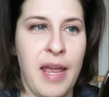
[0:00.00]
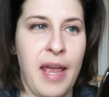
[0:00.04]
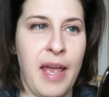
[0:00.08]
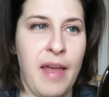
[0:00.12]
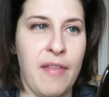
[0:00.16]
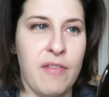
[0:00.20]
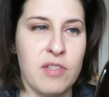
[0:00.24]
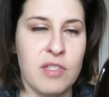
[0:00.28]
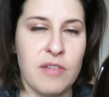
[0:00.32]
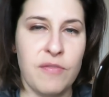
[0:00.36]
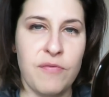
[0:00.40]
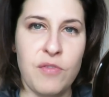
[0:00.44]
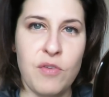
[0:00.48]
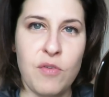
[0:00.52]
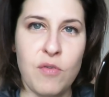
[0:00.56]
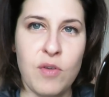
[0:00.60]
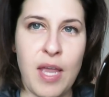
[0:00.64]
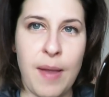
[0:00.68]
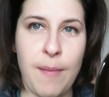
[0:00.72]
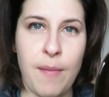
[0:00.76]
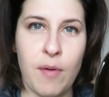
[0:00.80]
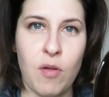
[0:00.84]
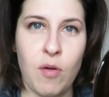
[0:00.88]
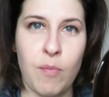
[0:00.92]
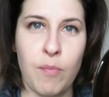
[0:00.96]
and there's a few
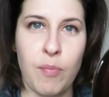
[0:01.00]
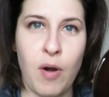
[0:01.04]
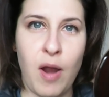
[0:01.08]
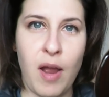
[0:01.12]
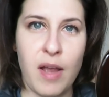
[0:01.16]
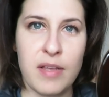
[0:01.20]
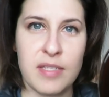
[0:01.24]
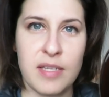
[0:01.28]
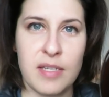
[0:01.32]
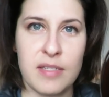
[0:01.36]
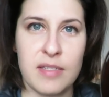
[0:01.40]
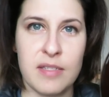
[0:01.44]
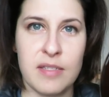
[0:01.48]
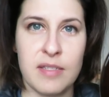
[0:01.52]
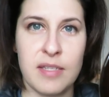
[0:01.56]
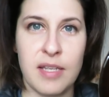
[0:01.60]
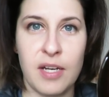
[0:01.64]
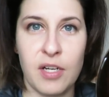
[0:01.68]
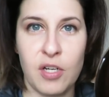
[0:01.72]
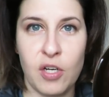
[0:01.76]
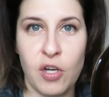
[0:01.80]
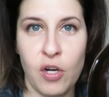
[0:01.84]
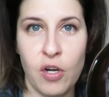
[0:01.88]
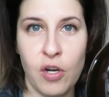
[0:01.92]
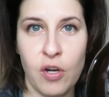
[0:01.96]
chemical processes that
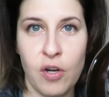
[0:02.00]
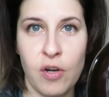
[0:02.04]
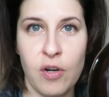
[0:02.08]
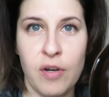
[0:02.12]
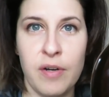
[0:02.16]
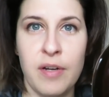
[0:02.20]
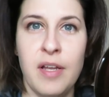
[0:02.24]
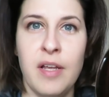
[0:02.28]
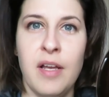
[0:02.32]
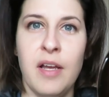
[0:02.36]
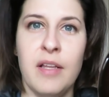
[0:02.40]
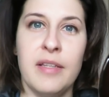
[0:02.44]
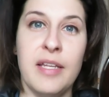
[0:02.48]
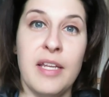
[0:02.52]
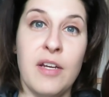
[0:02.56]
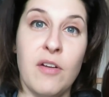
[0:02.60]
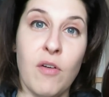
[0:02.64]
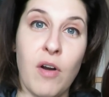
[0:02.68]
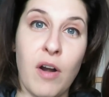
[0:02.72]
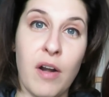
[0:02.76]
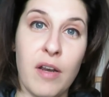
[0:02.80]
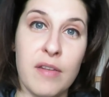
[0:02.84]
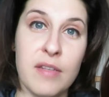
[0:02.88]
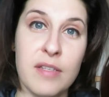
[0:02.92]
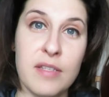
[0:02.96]
occur
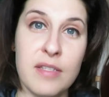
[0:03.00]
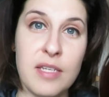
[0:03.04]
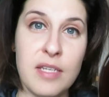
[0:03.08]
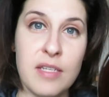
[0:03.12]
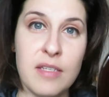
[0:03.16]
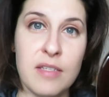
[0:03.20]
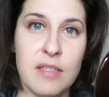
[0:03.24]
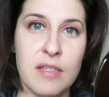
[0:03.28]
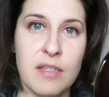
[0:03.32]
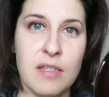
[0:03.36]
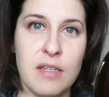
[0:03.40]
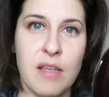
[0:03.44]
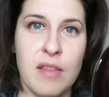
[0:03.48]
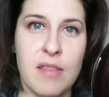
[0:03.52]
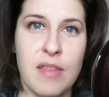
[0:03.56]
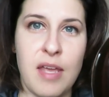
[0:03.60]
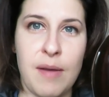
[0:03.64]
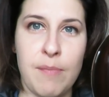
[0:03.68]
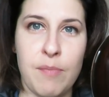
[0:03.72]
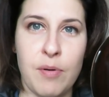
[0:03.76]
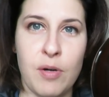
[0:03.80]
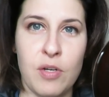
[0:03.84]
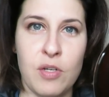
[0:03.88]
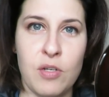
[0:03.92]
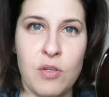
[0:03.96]
later on in the season
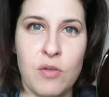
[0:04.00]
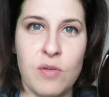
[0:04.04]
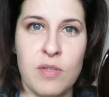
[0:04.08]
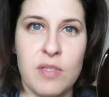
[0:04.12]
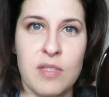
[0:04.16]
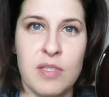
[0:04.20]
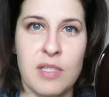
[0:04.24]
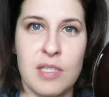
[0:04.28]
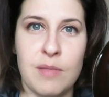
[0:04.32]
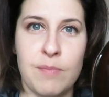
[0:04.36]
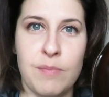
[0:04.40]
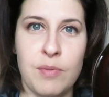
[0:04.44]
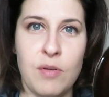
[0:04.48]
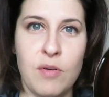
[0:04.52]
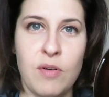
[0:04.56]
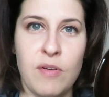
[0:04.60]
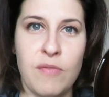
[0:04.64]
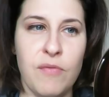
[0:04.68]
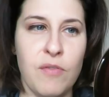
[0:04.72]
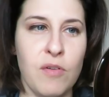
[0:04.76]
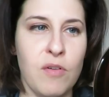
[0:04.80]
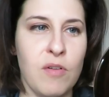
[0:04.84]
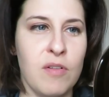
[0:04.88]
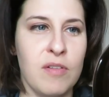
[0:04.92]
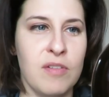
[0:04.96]
that produce this
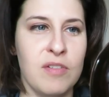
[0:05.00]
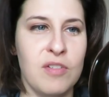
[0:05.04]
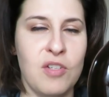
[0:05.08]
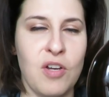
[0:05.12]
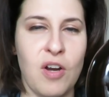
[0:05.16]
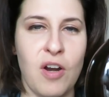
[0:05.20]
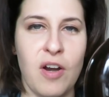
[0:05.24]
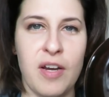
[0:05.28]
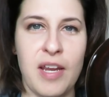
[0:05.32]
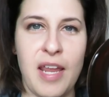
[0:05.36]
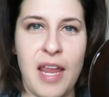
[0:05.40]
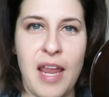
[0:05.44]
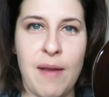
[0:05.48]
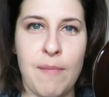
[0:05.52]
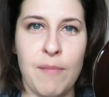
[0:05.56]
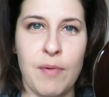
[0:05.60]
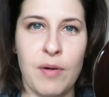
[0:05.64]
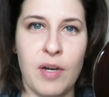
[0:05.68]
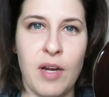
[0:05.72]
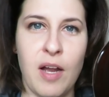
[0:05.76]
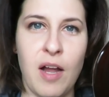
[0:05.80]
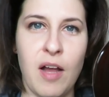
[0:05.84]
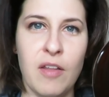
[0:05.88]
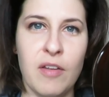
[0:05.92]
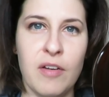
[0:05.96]
beautiful dark amber
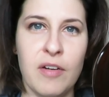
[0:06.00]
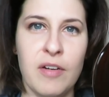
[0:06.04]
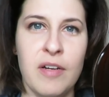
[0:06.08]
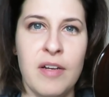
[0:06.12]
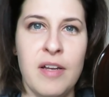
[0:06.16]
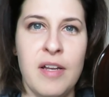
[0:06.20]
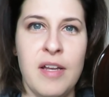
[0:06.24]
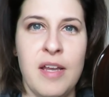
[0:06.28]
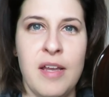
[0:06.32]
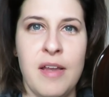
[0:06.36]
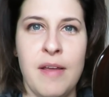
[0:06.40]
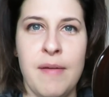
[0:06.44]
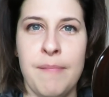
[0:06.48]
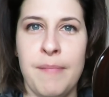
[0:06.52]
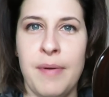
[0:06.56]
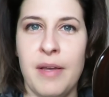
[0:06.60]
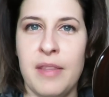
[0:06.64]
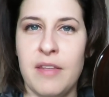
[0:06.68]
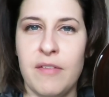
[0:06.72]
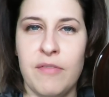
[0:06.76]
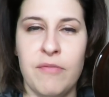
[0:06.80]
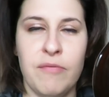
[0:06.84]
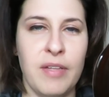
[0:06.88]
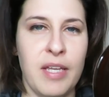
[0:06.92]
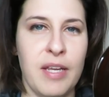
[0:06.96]
color
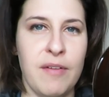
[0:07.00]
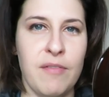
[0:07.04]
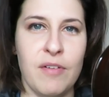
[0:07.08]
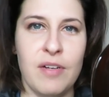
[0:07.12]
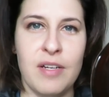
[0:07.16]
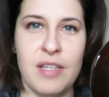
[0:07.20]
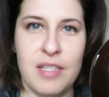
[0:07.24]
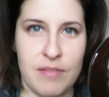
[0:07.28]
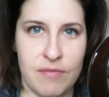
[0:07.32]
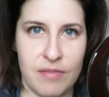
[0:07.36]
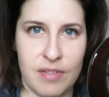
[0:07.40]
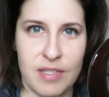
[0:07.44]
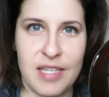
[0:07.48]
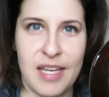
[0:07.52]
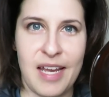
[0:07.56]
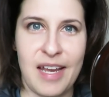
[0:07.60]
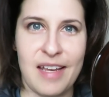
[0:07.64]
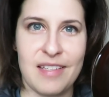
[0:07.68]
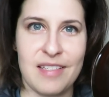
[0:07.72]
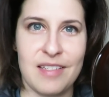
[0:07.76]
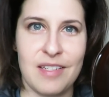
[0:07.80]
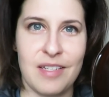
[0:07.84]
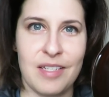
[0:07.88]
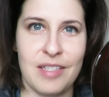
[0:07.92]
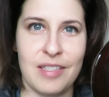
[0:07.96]
but the flavor is
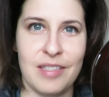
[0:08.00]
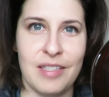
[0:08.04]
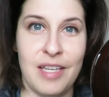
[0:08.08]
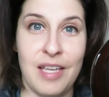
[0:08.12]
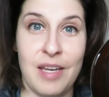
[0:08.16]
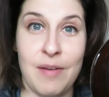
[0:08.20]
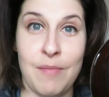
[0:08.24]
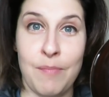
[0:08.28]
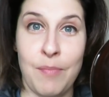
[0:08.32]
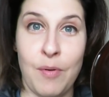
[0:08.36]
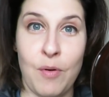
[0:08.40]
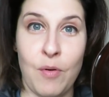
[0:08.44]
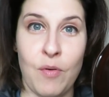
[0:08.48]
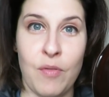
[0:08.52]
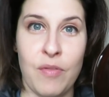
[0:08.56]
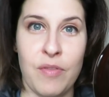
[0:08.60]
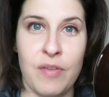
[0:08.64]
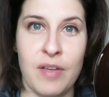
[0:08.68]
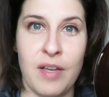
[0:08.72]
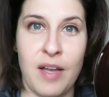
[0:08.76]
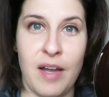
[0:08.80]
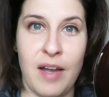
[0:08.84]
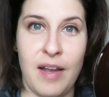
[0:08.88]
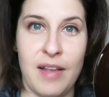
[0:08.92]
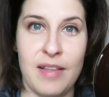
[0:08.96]
fantastic in
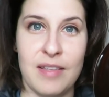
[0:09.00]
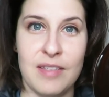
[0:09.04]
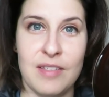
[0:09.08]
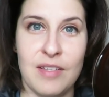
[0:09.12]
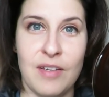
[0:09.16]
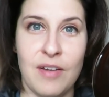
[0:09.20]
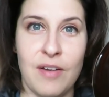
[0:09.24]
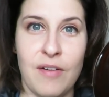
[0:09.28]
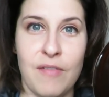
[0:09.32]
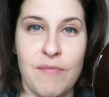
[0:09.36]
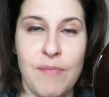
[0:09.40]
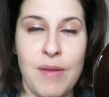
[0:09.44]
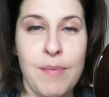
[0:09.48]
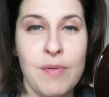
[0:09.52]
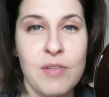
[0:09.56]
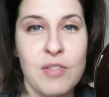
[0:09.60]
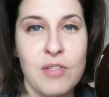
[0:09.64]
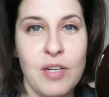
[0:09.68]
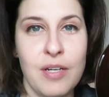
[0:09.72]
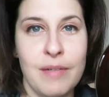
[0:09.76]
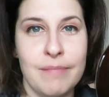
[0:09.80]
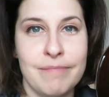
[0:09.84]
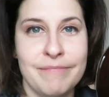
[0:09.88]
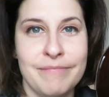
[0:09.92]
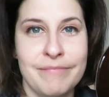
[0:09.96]
both kinds of maple
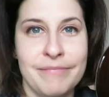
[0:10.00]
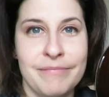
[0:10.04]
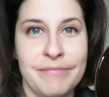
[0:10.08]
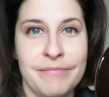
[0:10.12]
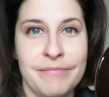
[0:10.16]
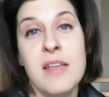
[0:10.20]
syrup.